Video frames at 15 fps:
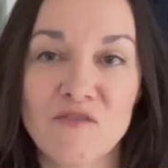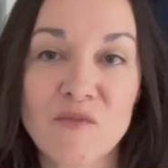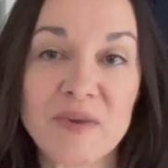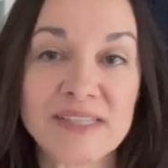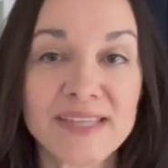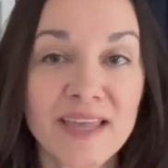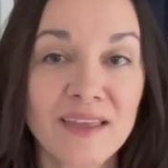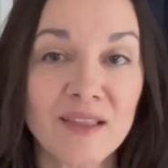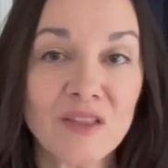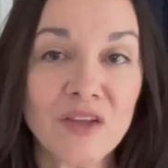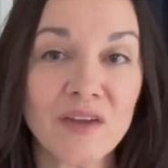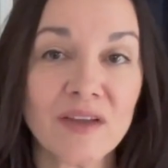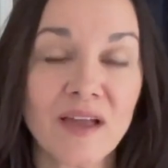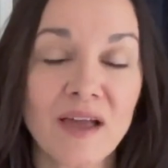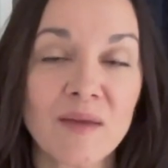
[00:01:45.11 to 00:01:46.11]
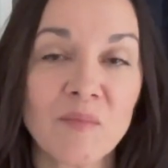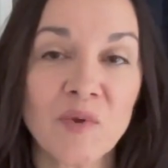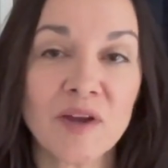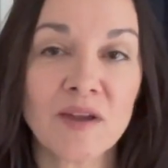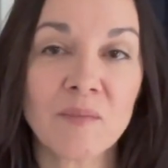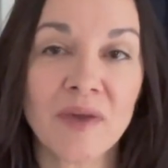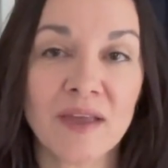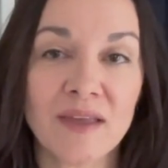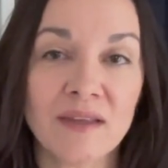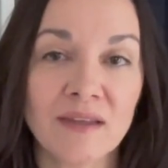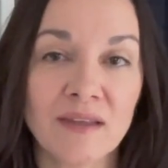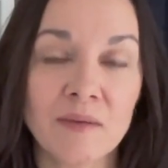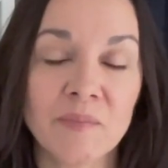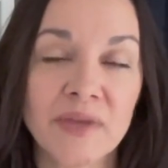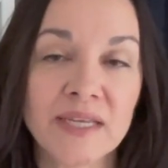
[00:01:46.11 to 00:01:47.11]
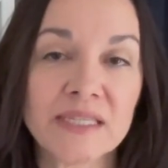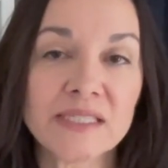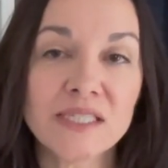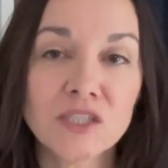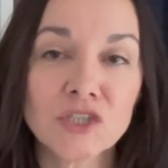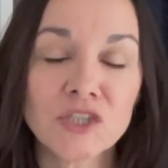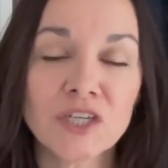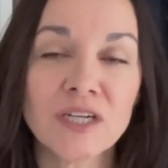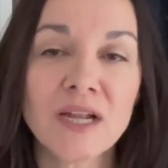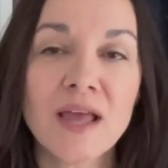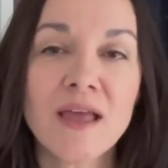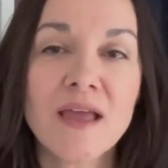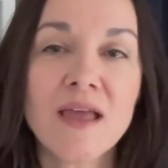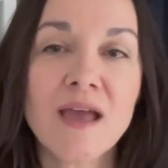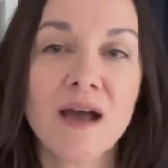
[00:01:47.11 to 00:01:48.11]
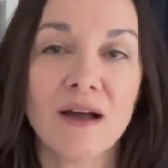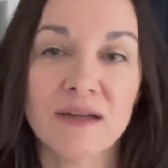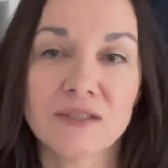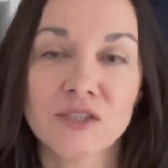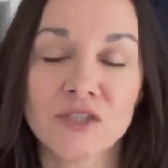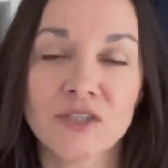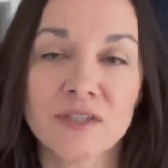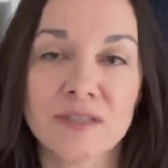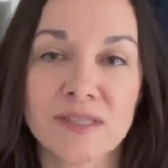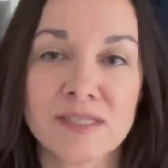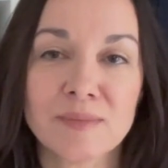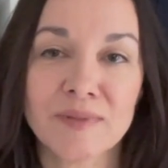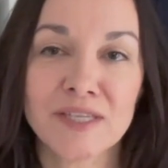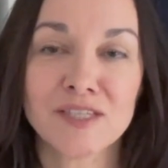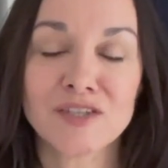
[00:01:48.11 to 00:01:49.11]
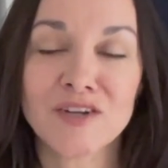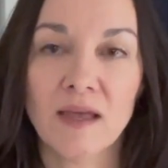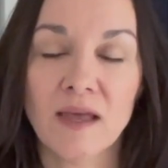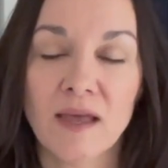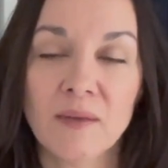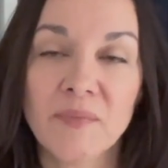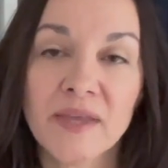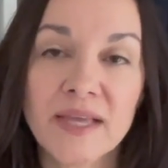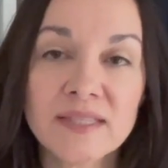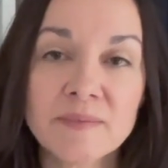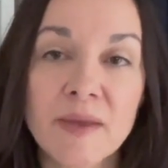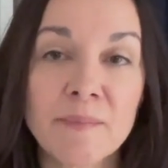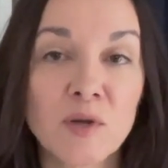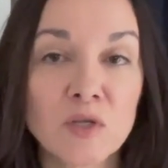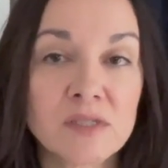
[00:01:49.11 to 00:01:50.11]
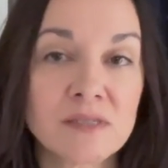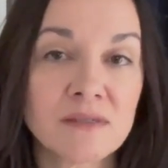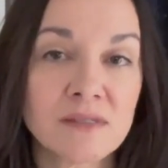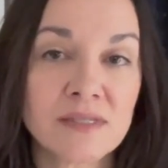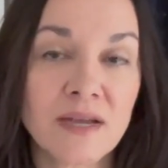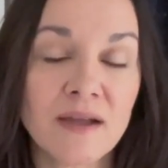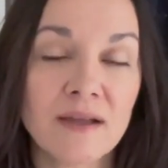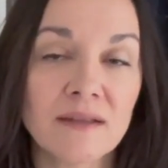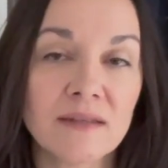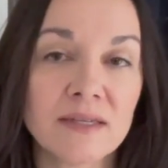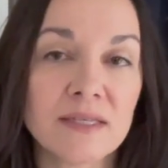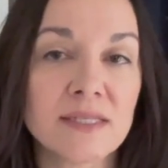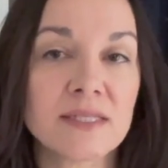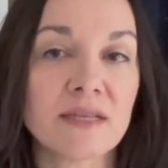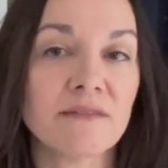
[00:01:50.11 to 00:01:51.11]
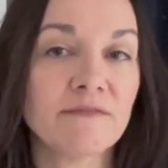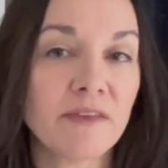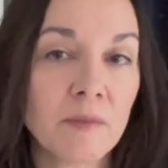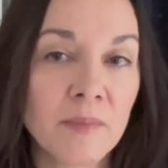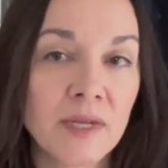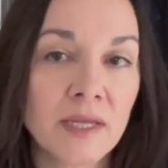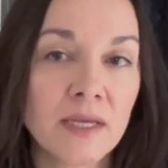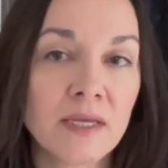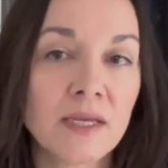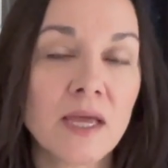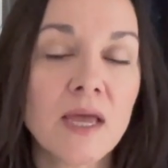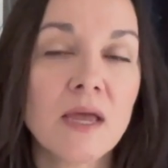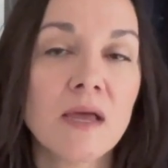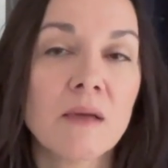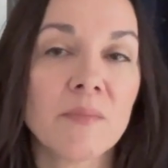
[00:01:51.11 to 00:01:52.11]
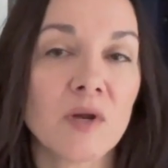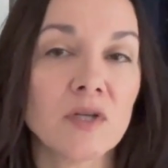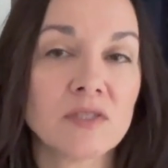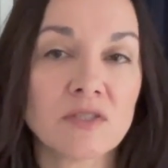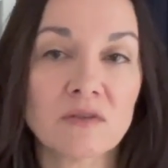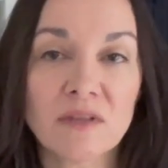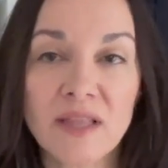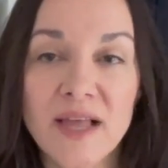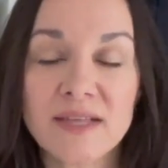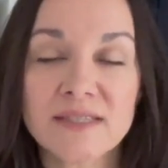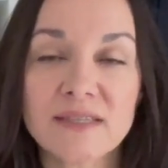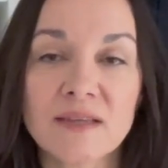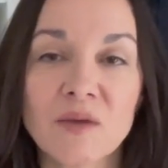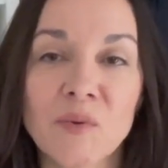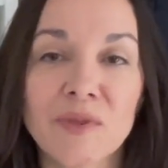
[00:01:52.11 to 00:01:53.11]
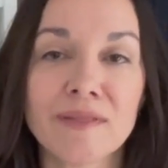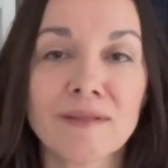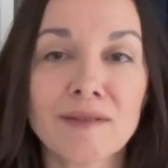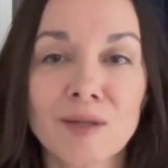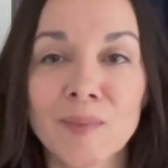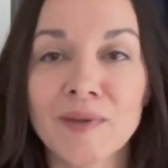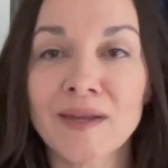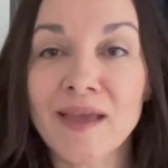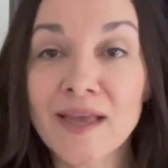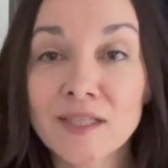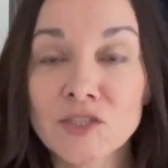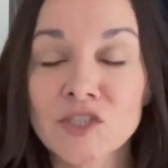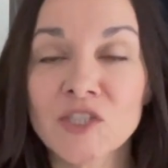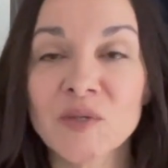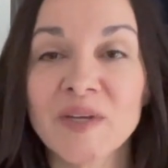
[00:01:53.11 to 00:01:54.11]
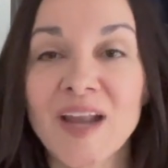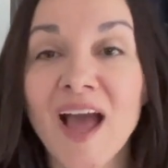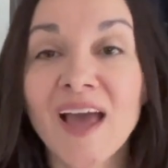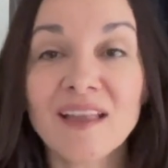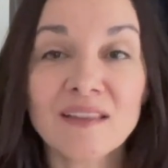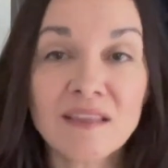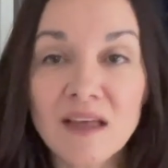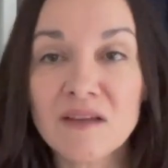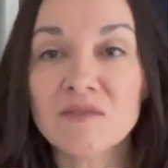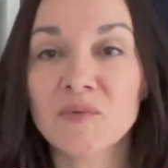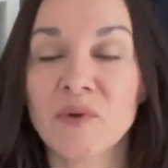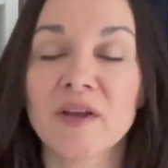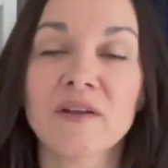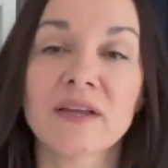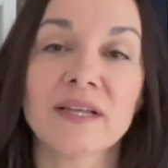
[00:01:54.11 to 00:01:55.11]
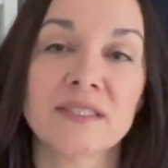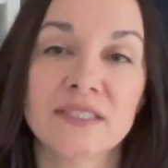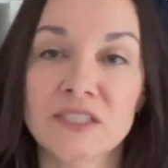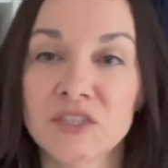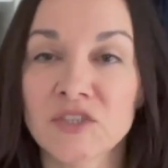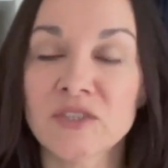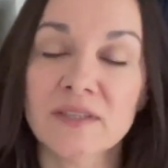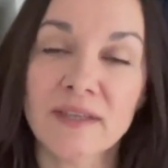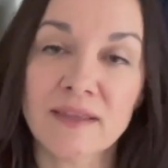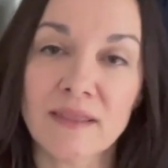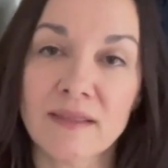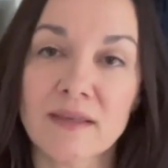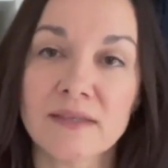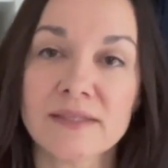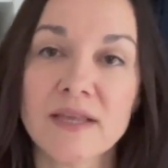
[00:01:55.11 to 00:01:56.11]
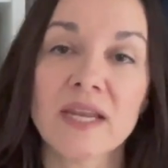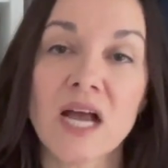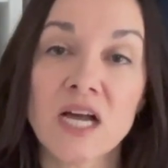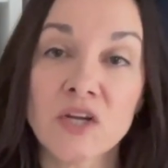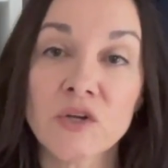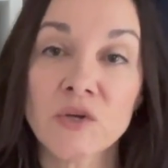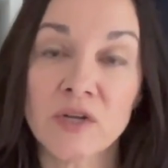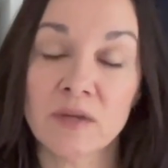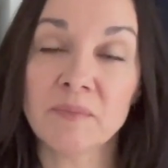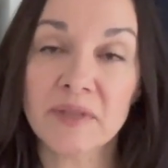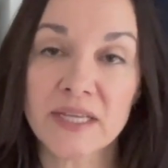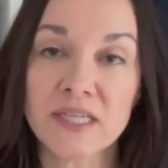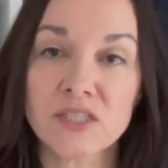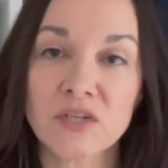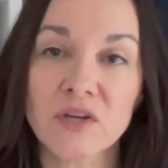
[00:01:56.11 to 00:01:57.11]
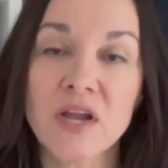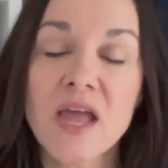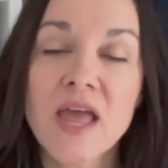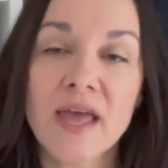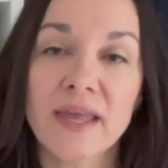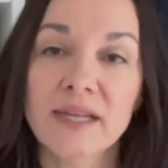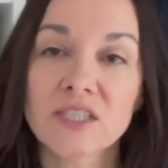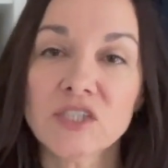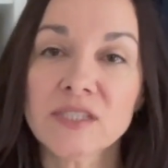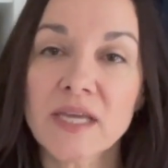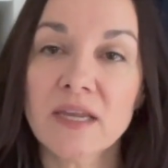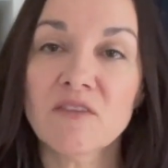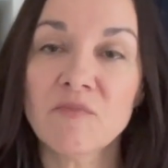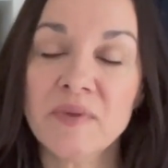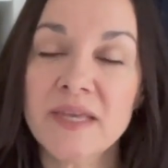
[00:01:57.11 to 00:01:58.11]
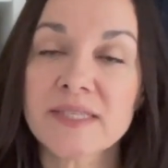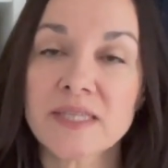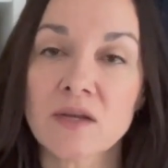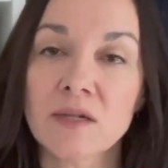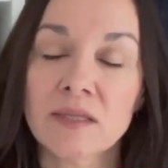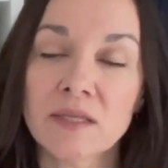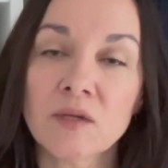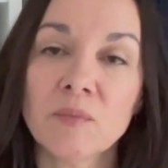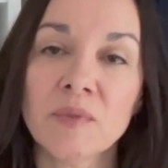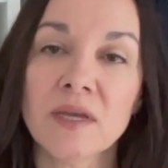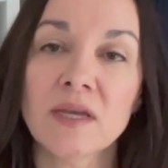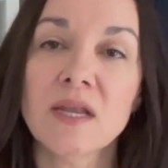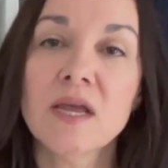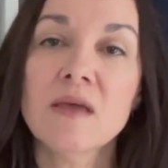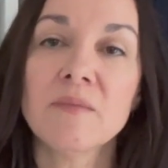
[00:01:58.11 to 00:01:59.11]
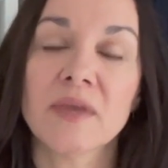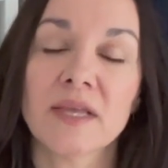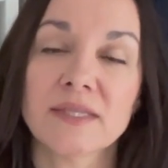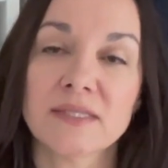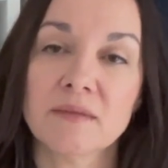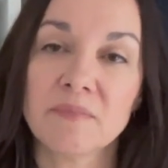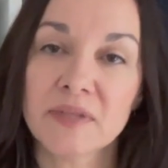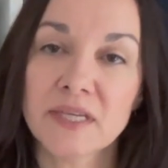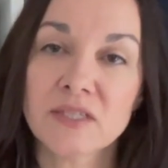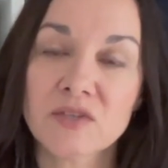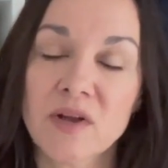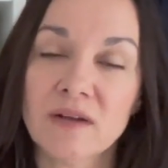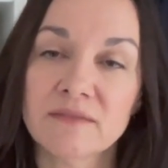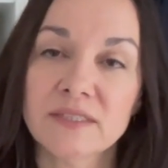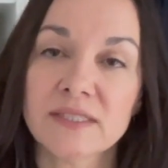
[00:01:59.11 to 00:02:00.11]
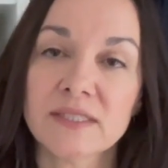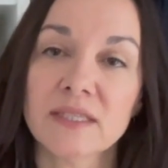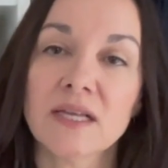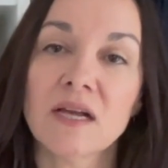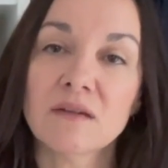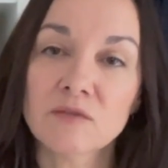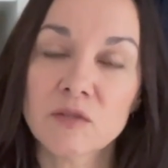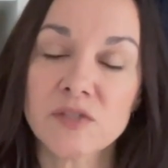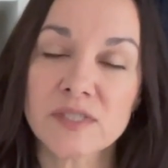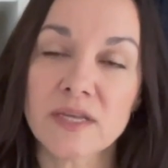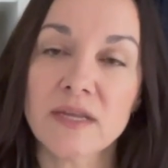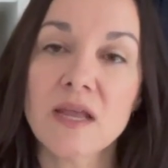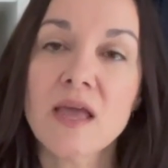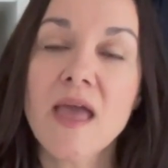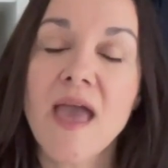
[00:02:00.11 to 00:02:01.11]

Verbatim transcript: For my second look, I'm wearing my Anine Bing t-shirt under this blazer. And because my personal style is feminine, but also classic with a little bit of edge to it, I love wearing a t-shirt like this under a blazer. And it just kind of peeks out a little bit because the blazer obviously covers it.